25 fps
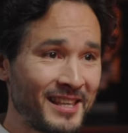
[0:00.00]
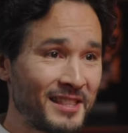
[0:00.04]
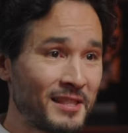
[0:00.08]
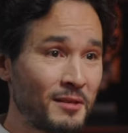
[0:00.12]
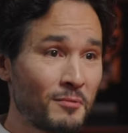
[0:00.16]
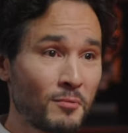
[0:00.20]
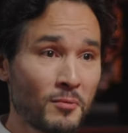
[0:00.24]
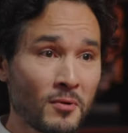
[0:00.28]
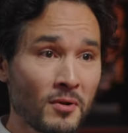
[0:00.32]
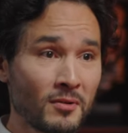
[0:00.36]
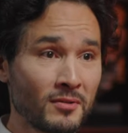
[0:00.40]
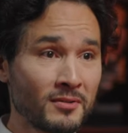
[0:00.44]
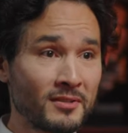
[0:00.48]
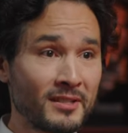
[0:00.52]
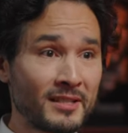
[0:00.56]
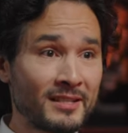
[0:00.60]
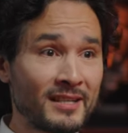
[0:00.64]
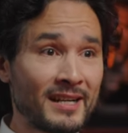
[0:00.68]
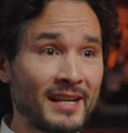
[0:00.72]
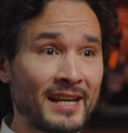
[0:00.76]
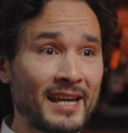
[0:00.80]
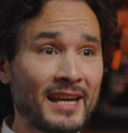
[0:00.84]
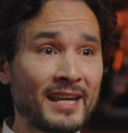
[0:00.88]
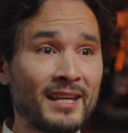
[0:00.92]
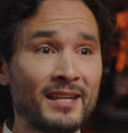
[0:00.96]
In the world there
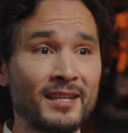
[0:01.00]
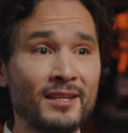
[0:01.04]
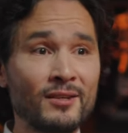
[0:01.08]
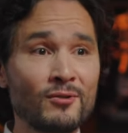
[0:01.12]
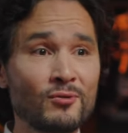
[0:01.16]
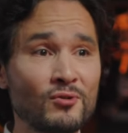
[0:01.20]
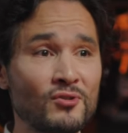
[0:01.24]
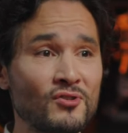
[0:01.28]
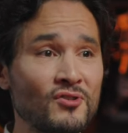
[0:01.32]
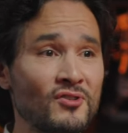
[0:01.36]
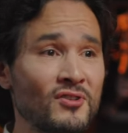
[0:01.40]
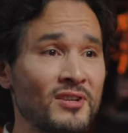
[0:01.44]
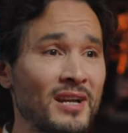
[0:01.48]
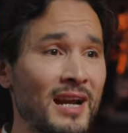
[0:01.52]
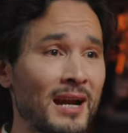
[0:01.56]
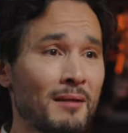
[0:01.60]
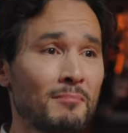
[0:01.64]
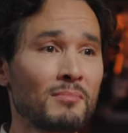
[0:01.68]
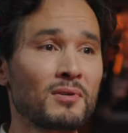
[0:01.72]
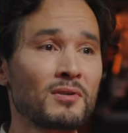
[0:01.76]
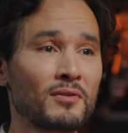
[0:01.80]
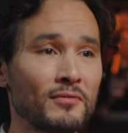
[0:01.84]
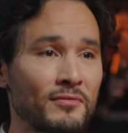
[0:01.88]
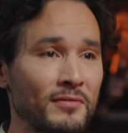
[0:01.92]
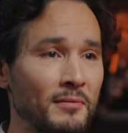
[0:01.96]
are a huge
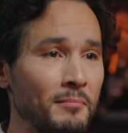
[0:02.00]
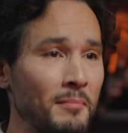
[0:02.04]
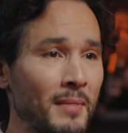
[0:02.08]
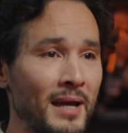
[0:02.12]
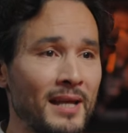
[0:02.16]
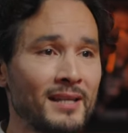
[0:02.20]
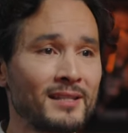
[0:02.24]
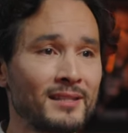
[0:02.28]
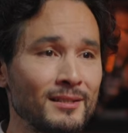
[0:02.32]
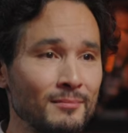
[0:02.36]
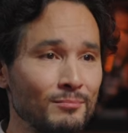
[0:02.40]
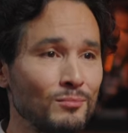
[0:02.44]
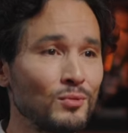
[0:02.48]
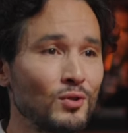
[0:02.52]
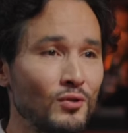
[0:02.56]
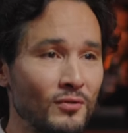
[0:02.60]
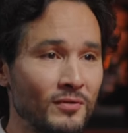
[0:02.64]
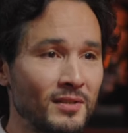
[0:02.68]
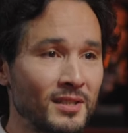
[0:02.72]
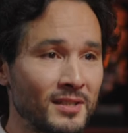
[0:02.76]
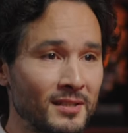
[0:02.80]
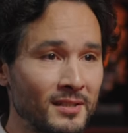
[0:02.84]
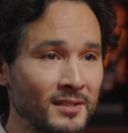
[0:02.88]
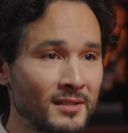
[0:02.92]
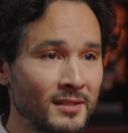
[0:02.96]
number of amazing
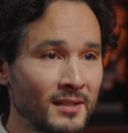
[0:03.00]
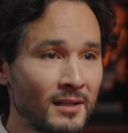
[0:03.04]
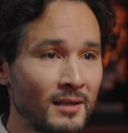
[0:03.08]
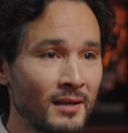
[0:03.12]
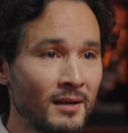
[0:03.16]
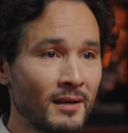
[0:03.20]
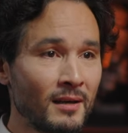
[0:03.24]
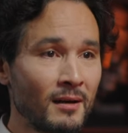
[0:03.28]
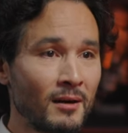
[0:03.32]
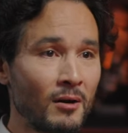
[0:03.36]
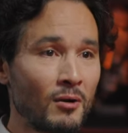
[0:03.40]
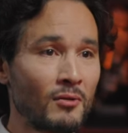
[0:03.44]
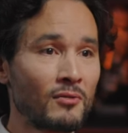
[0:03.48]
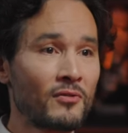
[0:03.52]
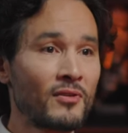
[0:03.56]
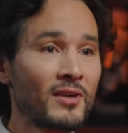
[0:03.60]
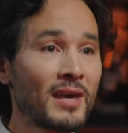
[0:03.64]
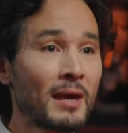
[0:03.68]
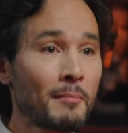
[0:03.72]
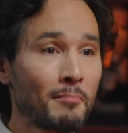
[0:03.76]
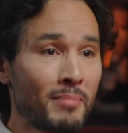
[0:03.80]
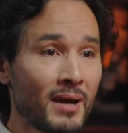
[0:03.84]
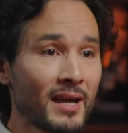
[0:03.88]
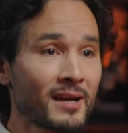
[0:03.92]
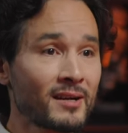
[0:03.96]
movies. On
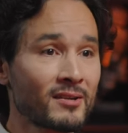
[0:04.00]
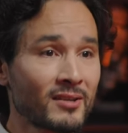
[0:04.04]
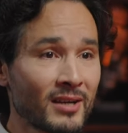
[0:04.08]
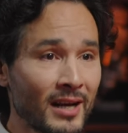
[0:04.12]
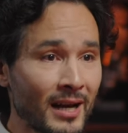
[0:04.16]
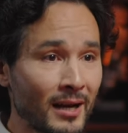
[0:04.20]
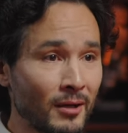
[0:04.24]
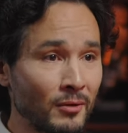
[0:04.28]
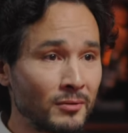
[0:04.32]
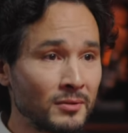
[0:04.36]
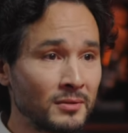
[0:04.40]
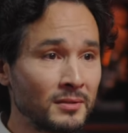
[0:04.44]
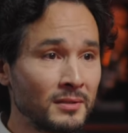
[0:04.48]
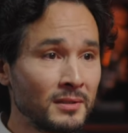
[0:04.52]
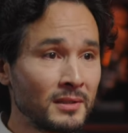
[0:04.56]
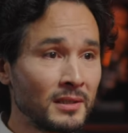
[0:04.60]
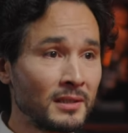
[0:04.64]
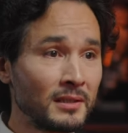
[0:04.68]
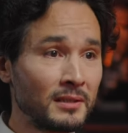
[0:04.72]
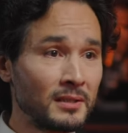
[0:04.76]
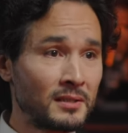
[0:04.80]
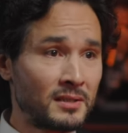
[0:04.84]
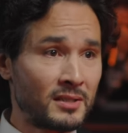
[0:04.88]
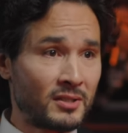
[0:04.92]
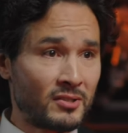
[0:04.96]
their background,
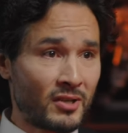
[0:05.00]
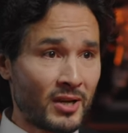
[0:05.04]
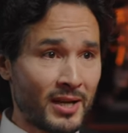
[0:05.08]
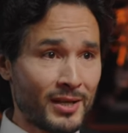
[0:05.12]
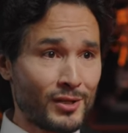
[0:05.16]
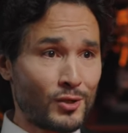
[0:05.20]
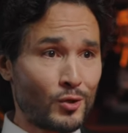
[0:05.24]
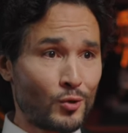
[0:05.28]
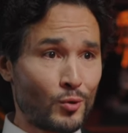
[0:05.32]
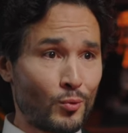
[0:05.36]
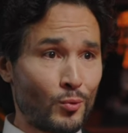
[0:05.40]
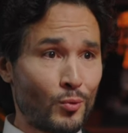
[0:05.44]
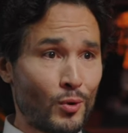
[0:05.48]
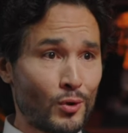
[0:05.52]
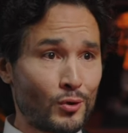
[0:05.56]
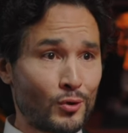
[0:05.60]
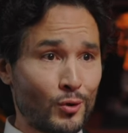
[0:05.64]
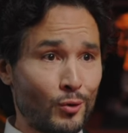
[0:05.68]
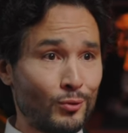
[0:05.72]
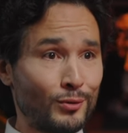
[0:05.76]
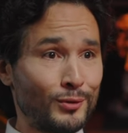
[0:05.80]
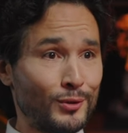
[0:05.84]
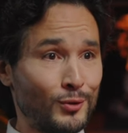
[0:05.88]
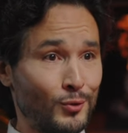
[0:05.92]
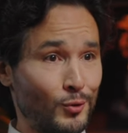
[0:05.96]
it is strange to watch
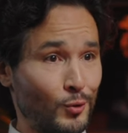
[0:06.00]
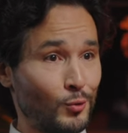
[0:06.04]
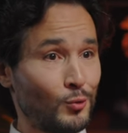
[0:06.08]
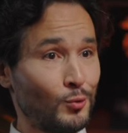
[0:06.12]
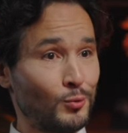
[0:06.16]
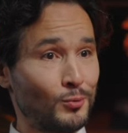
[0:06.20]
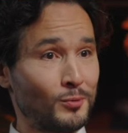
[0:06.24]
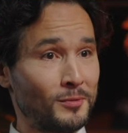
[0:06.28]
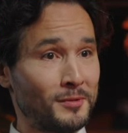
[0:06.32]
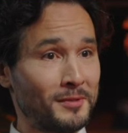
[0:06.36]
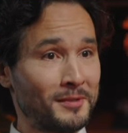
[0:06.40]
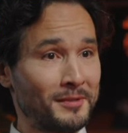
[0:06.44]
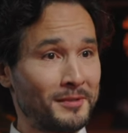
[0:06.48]
only you.